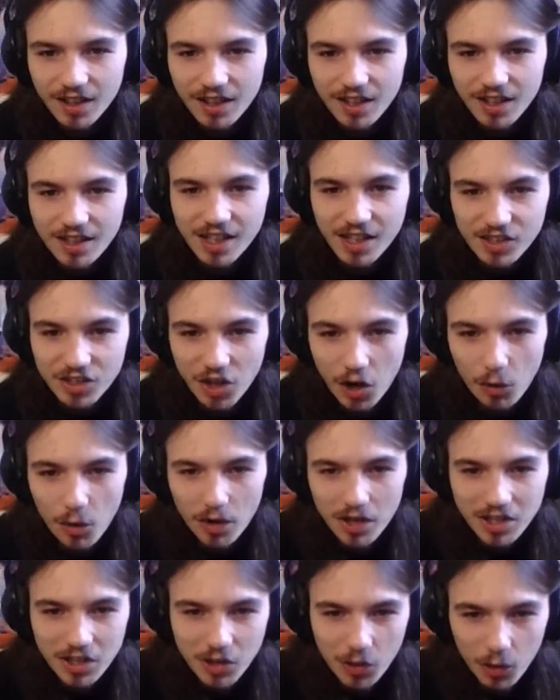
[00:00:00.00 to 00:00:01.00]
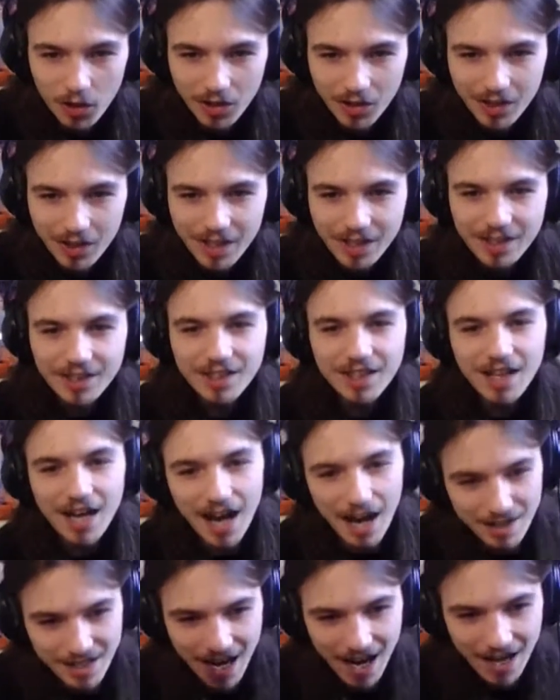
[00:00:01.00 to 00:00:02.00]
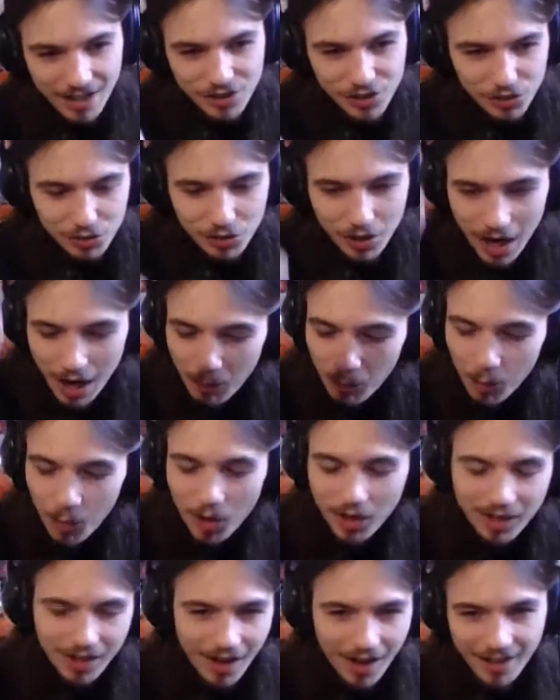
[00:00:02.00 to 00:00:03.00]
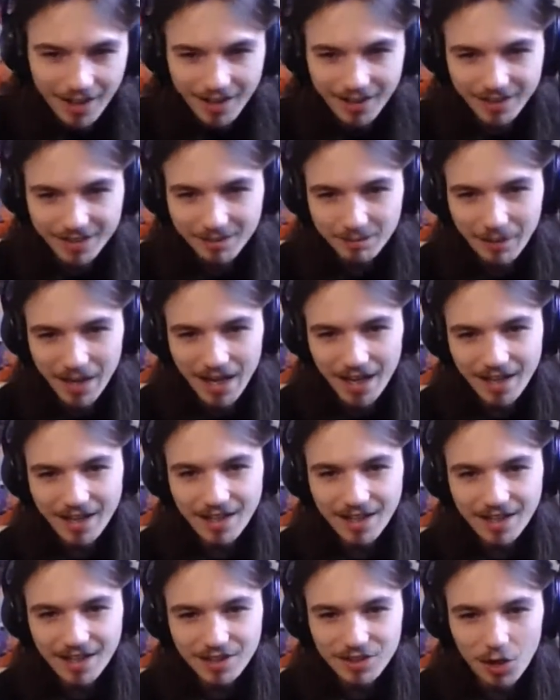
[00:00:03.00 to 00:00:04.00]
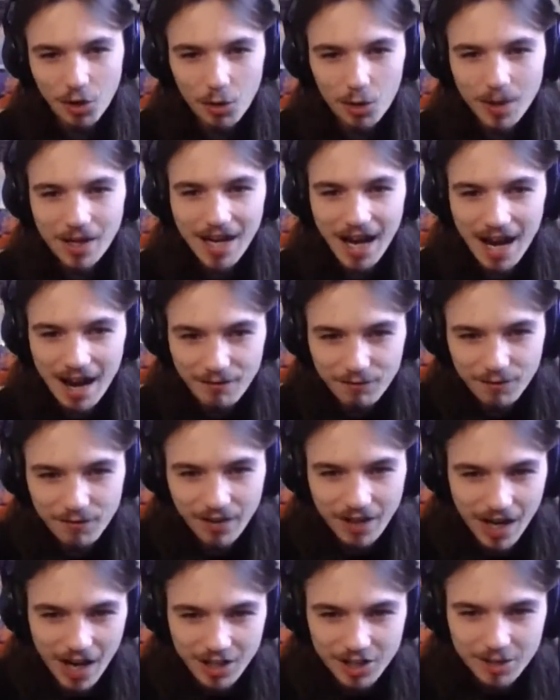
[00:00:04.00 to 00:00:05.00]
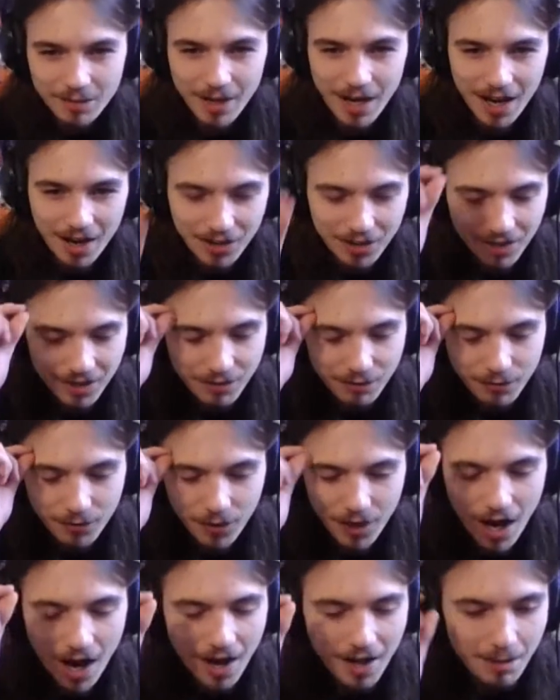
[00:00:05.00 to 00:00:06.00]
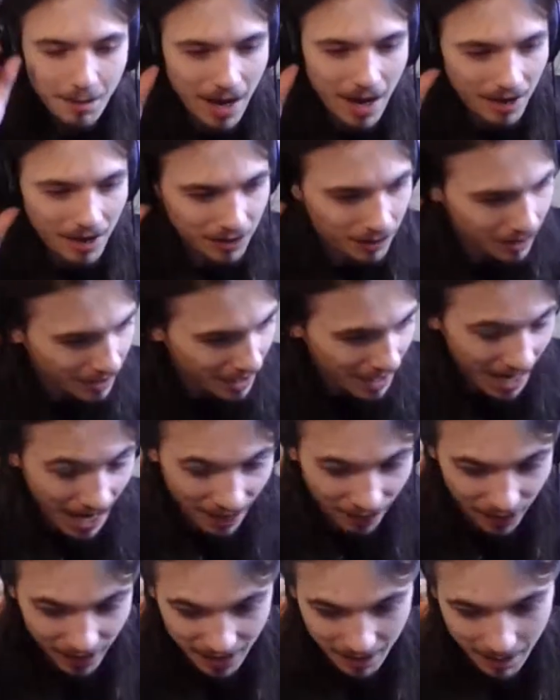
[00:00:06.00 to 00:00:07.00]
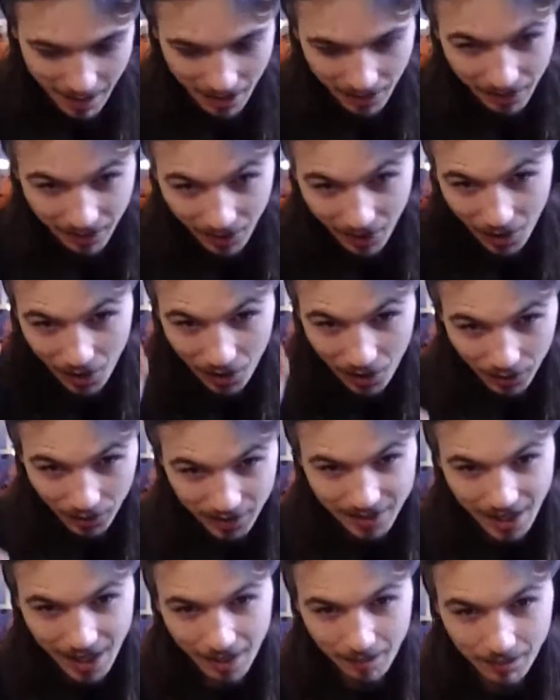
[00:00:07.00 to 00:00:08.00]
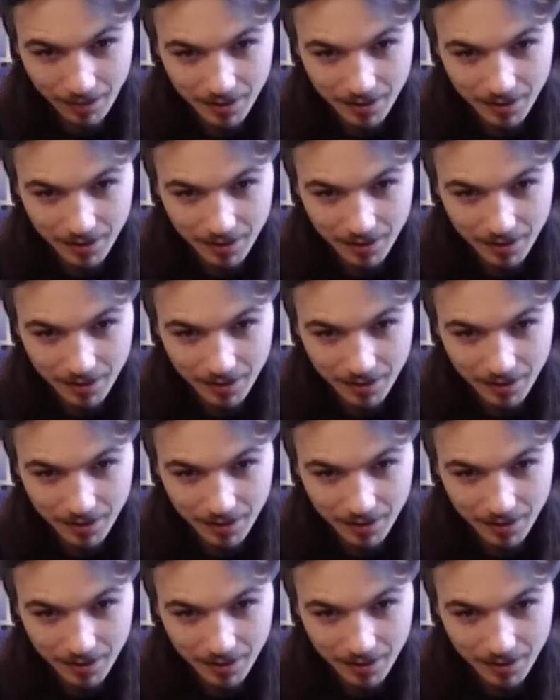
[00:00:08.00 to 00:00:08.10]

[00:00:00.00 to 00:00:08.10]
yeah, don't worry, Corey Green. I got you. I'm working on it, man. Don't worry, I haven't forgotten about you. I think about it all the time.